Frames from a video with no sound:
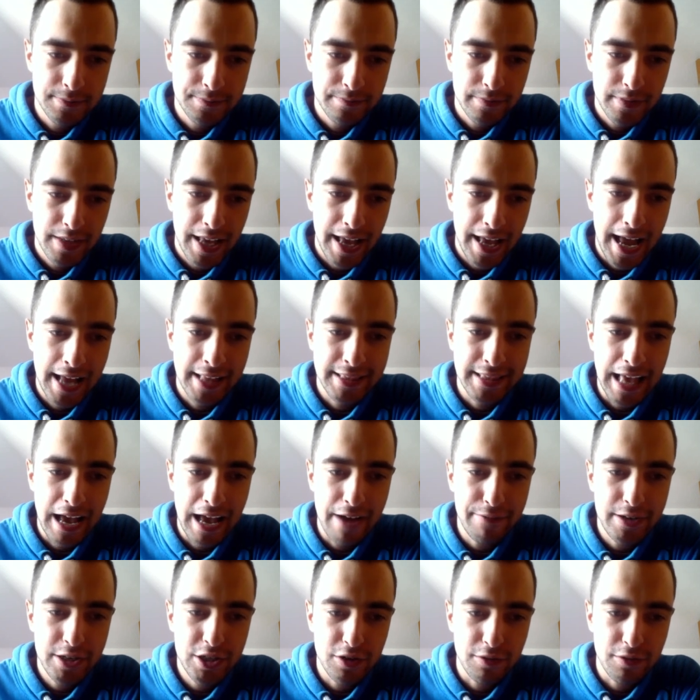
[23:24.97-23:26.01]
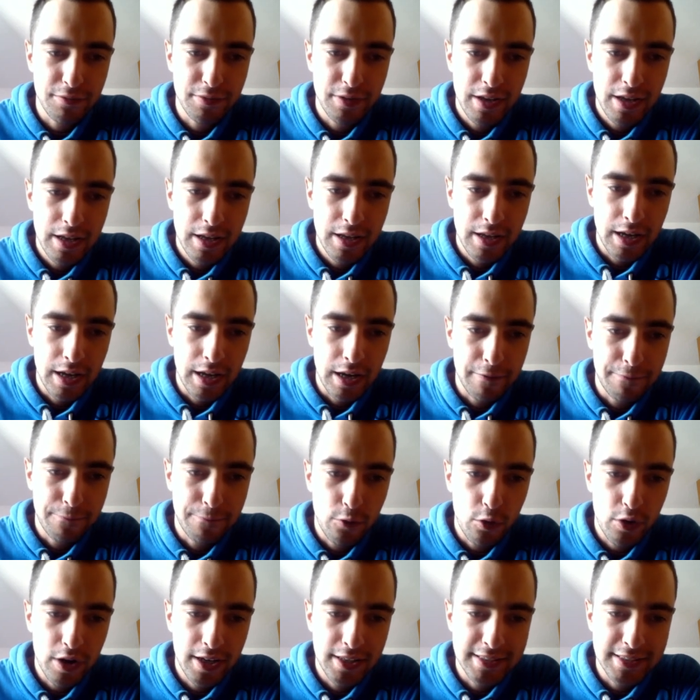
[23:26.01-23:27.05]
and average of 4
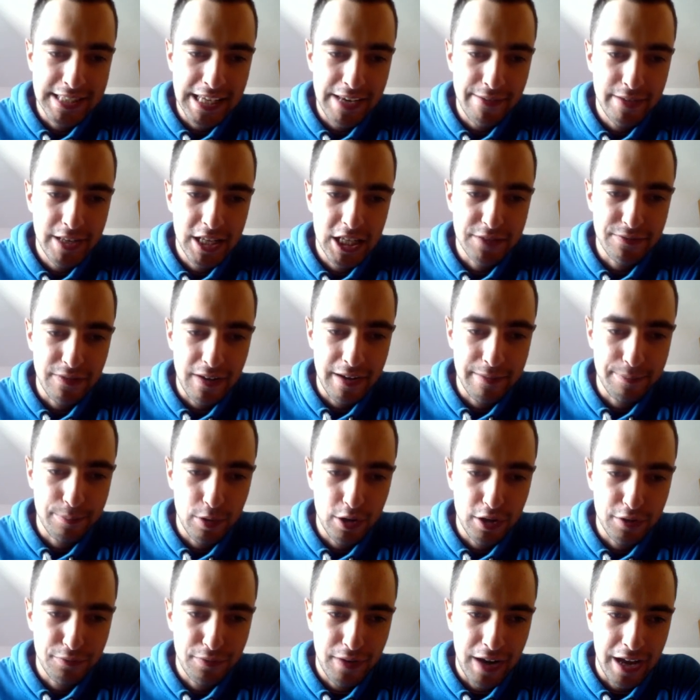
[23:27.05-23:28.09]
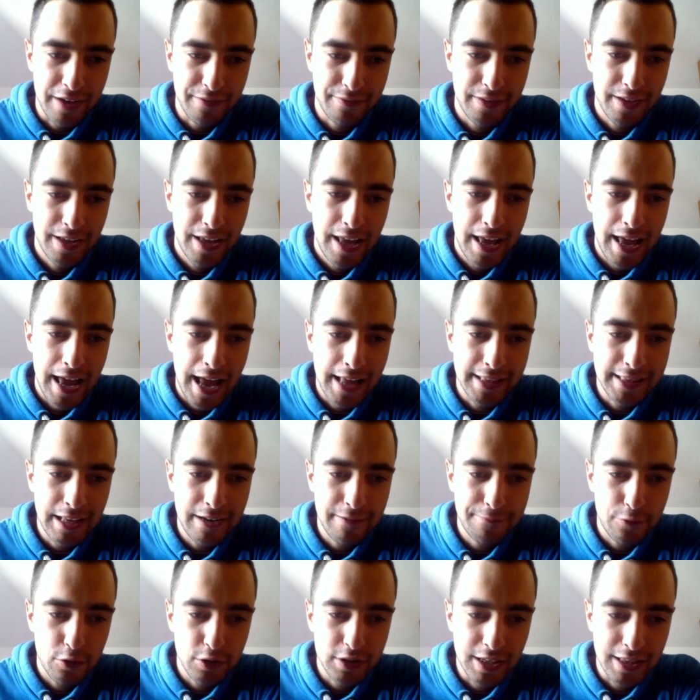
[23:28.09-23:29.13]
and 7 is 5.5. And then
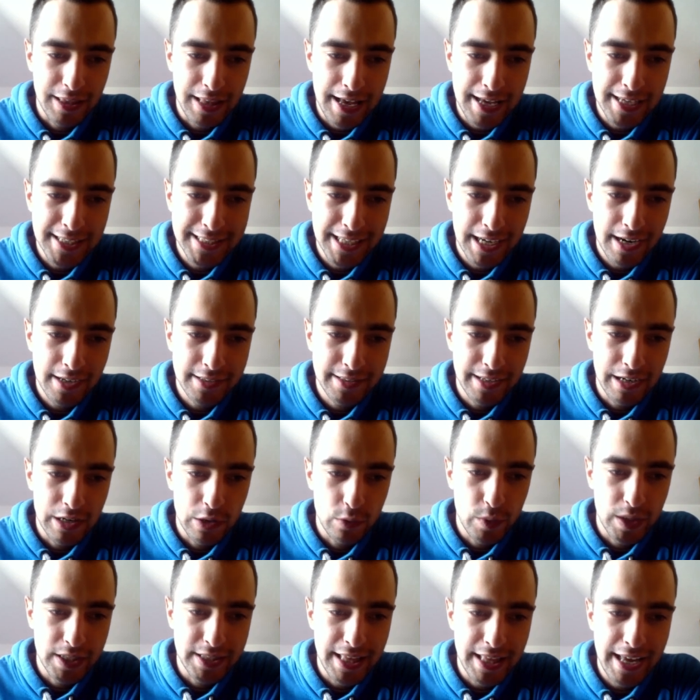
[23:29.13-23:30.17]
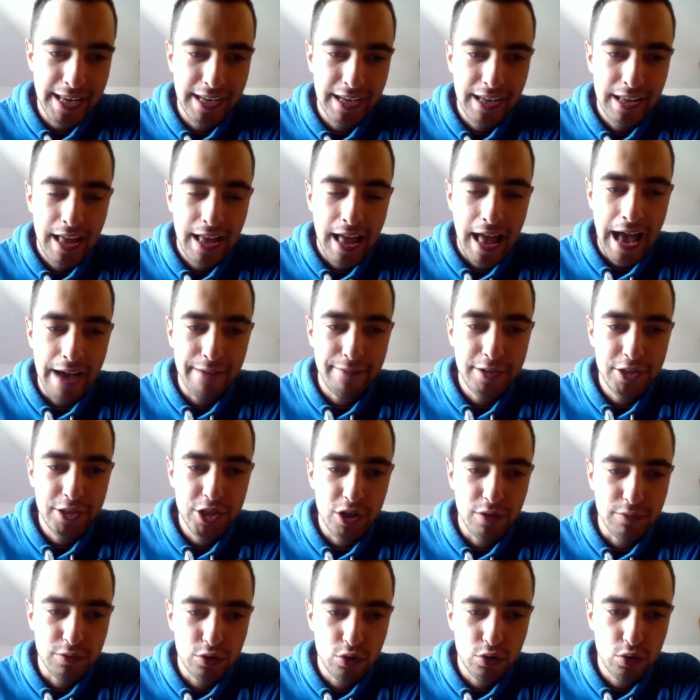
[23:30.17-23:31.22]
for the last character, we take average
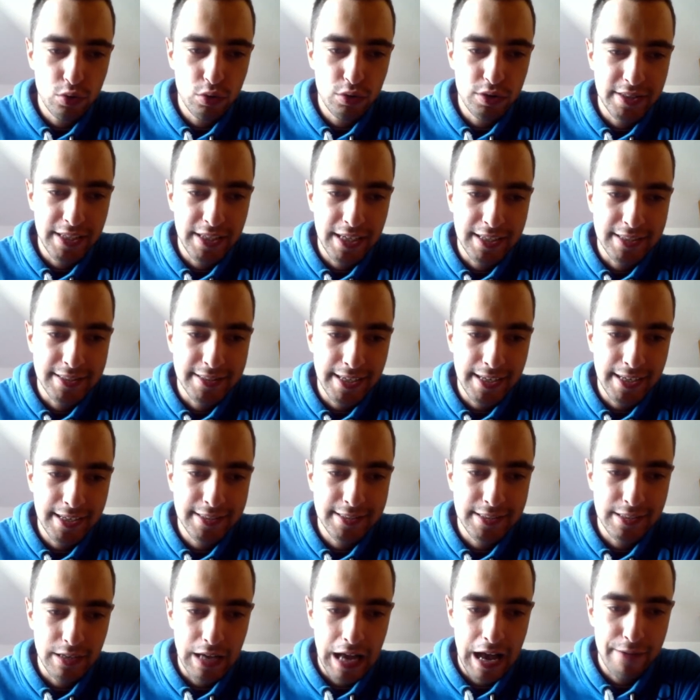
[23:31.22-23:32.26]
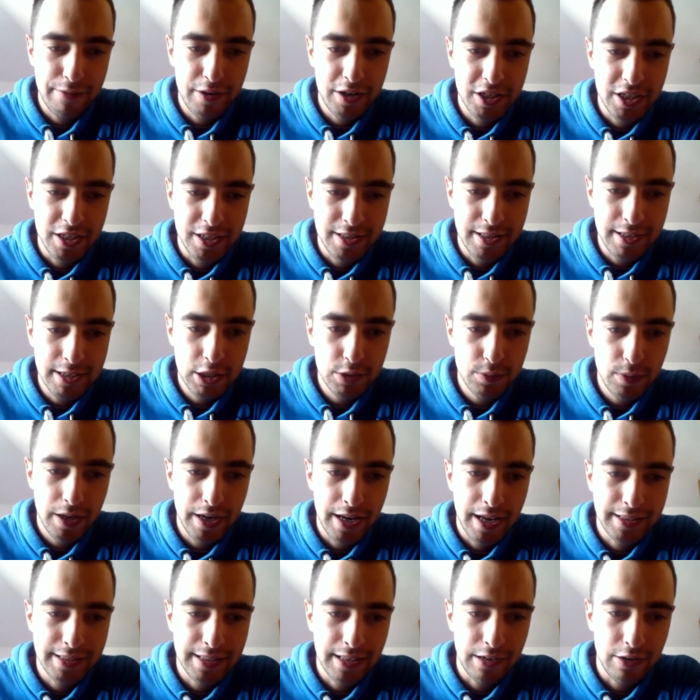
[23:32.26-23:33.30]
of 2, 6, 6. Average is this one, and
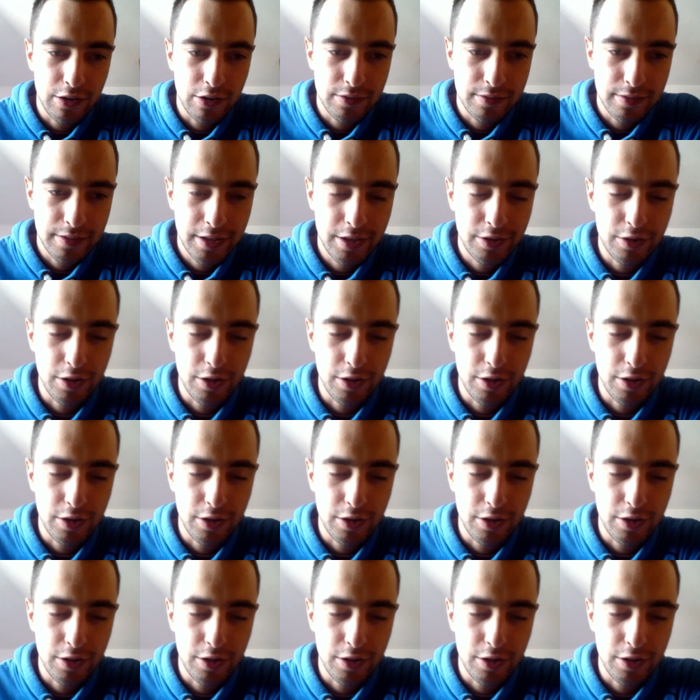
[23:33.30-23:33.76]
then, you know.